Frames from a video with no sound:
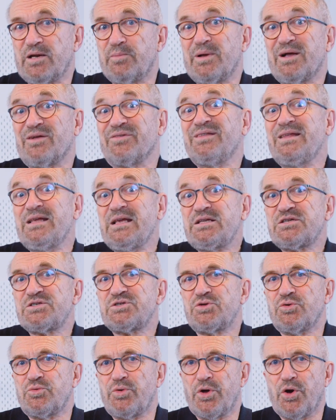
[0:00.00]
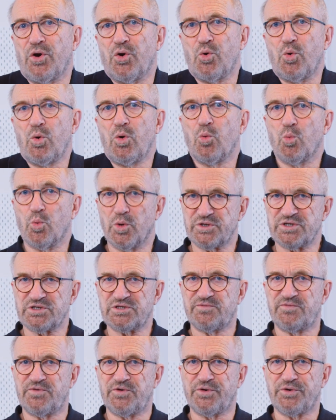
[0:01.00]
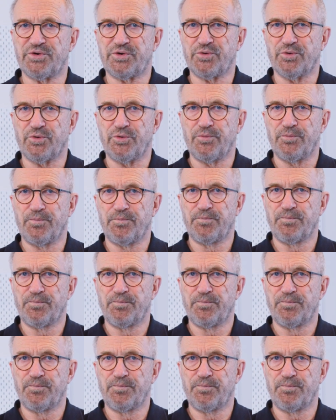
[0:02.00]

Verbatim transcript: the belt needs to know what is vertical.